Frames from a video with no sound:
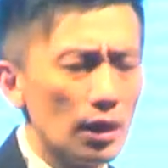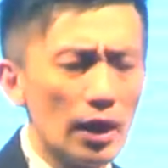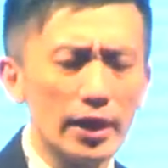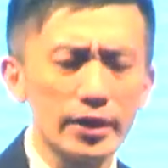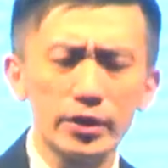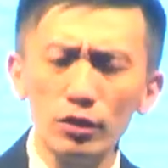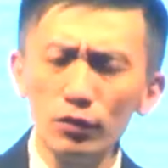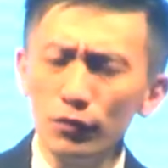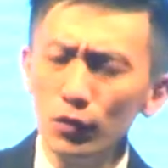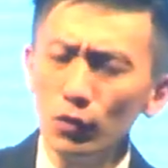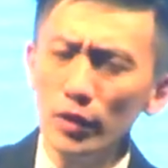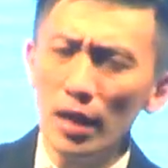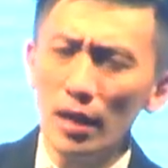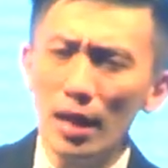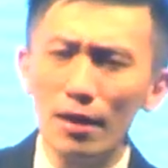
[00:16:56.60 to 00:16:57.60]
I still
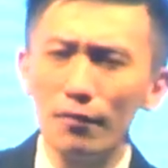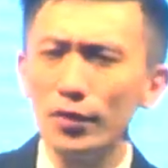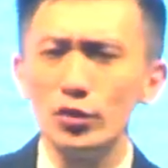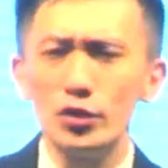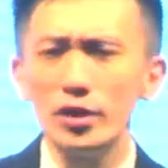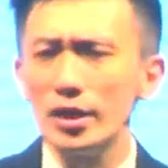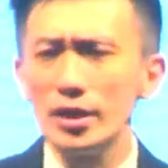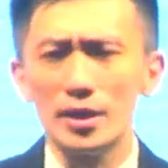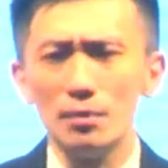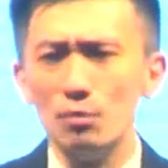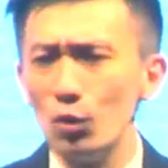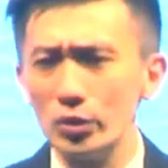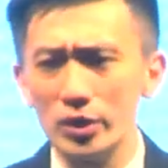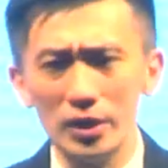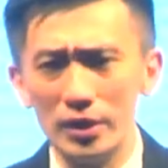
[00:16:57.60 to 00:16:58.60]
feel that leveraging is the
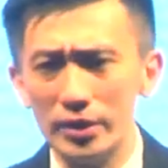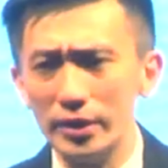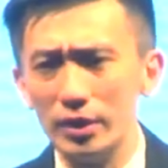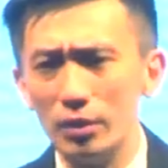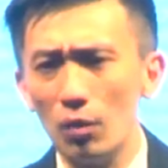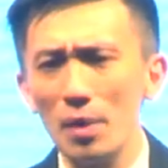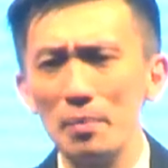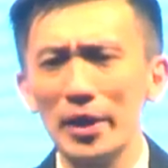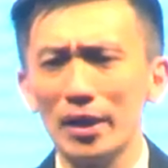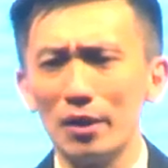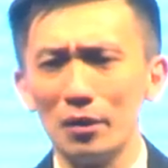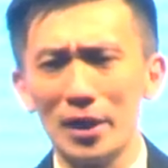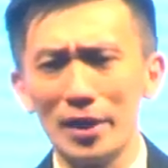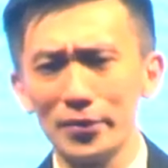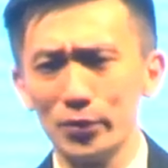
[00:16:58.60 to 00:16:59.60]
most easy. Why make
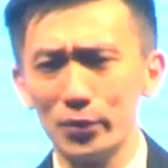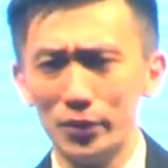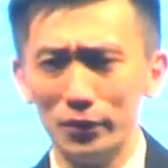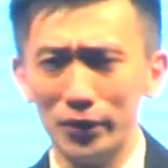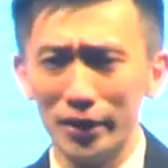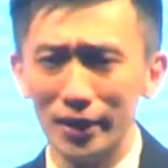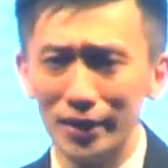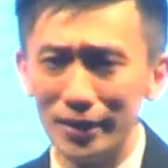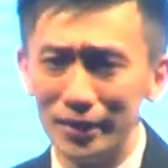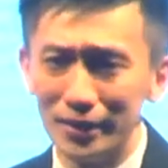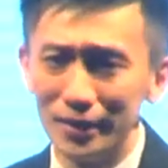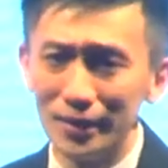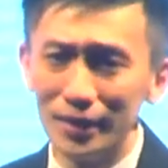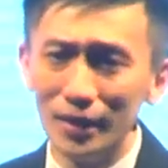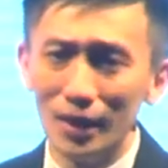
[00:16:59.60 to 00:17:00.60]
our life so difficult?
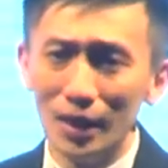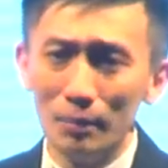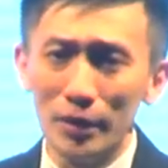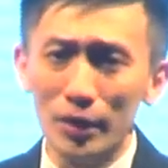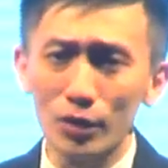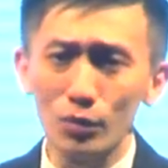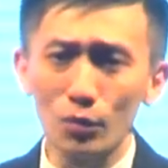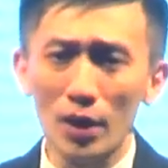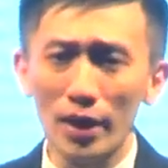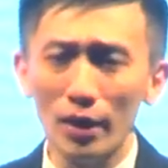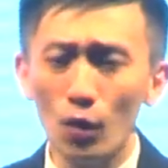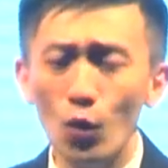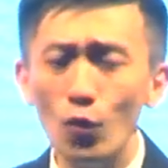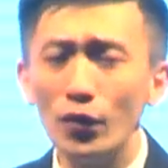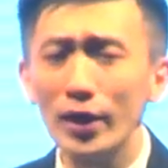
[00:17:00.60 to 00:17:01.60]
Because why?
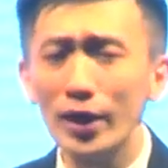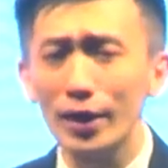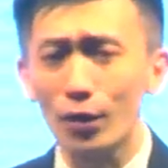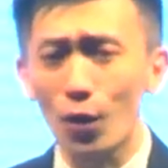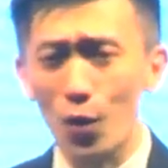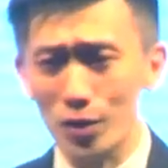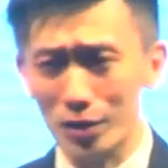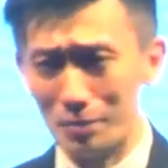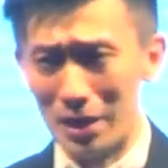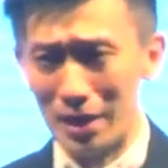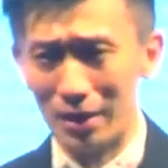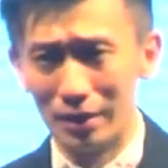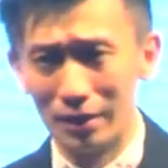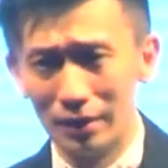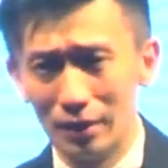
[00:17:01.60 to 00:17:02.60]
Overhead cost, ma.
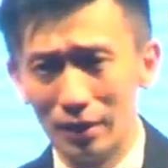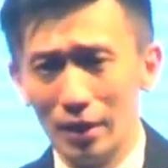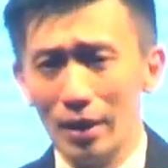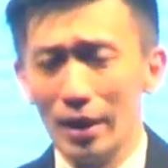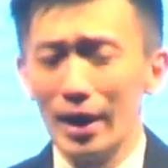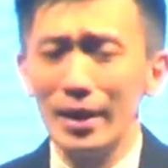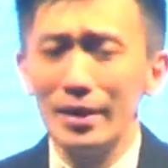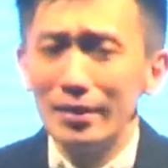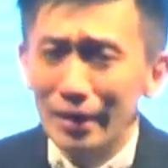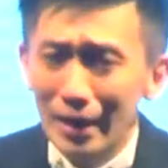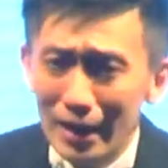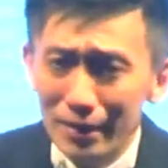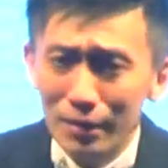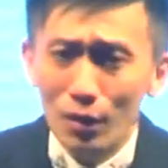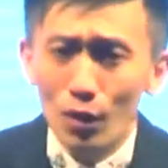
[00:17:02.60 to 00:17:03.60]
And